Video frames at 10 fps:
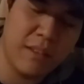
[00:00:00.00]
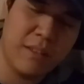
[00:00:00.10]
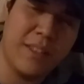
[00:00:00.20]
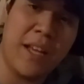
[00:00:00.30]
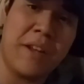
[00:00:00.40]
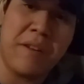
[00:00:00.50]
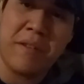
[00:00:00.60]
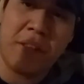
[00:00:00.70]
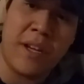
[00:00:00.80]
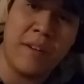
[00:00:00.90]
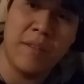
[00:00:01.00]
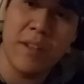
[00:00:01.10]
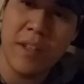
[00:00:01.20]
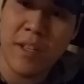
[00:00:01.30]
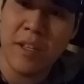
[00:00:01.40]
neither here nor there.
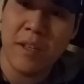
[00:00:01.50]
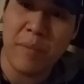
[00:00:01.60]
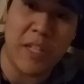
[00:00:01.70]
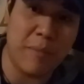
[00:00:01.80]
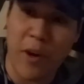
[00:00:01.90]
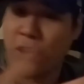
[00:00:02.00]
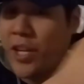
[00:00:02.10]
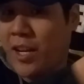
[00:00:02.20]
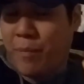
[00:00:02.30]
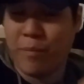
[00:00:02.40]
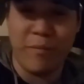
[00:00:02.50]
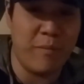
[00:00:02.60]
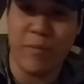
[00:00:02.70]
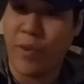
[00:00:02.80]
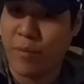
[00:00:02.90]
Because Marsh had a
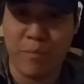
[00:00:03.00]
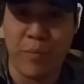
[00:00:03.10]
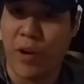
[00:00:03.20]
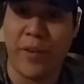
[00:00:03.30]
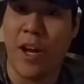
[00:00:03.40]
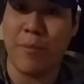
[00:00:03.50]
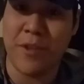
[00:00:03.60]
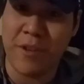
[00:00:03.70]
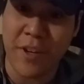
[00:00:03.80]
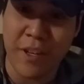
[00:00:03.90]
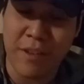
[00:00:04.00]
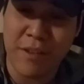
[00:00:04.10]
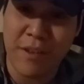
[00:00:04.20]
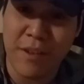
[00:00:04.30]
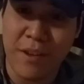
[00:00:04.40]
perfect opportunity.
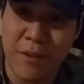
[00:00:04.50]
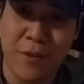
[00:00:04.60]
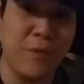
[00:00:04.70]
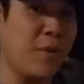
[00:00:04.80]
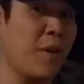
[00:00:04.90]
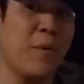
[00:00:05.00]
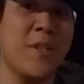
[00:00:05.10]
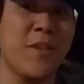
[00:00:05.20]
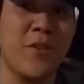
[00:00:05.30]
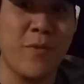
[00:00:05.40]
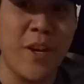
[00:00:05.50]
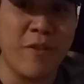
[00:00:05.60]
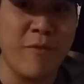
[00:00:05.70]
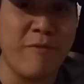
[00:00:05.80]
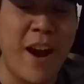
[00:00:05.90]
2-on-1
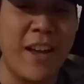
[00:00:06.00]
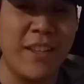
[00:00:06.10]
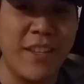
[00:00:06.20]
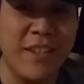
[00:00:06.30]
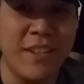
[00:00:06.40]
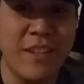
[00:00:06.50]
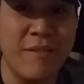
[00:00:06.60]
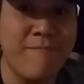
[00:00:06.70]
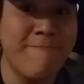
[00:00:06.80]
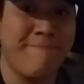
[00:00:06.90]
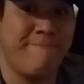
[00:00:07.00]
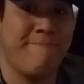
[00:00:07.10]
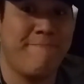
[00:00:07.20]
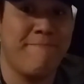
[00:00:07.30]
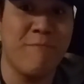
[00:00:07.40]
situation with Riley.
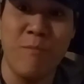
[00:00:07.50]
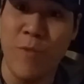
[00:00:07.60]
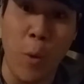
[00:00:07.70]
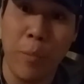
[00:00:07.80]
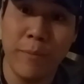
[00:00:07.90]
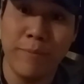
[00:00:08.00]
Nope.